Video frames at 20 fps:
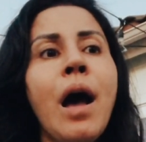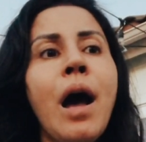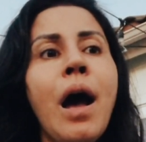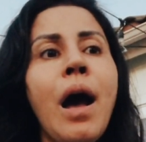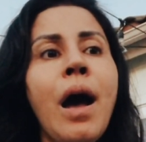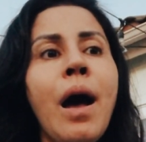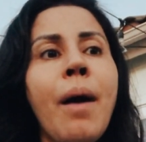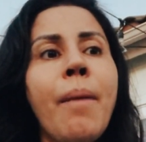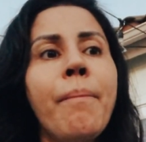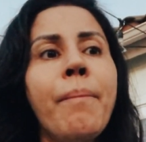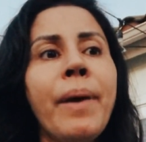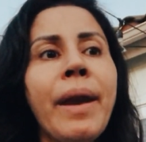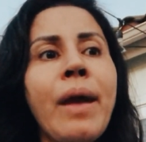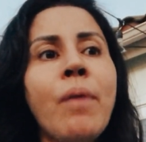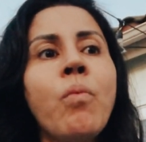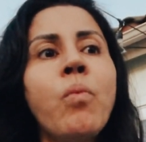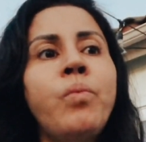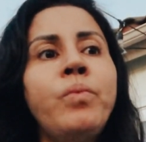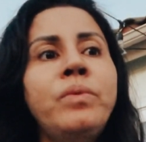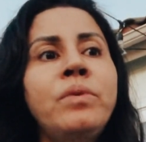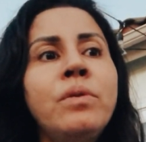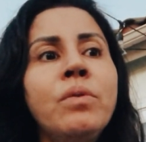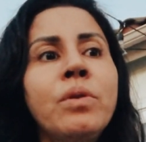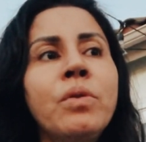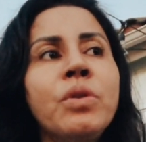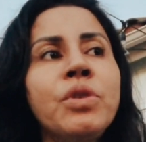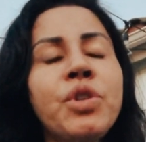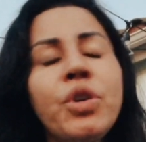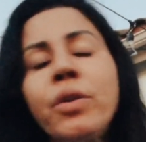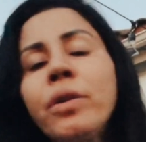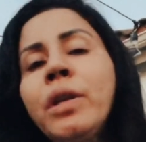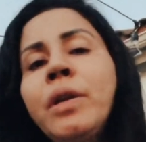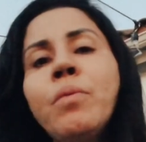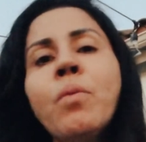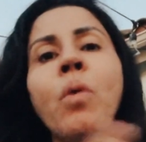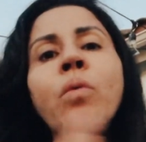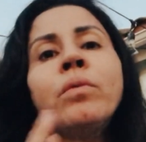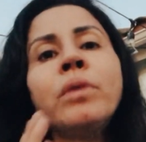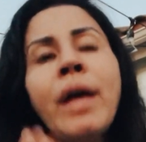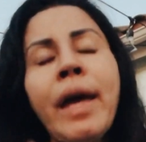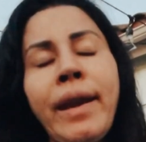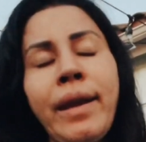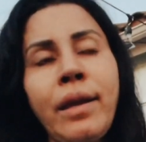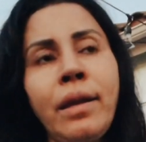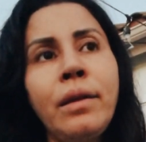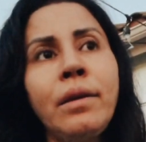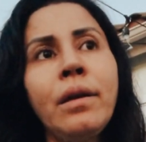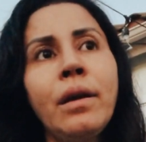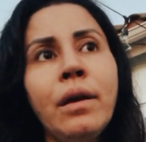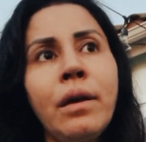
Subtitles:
but I certainly won't let it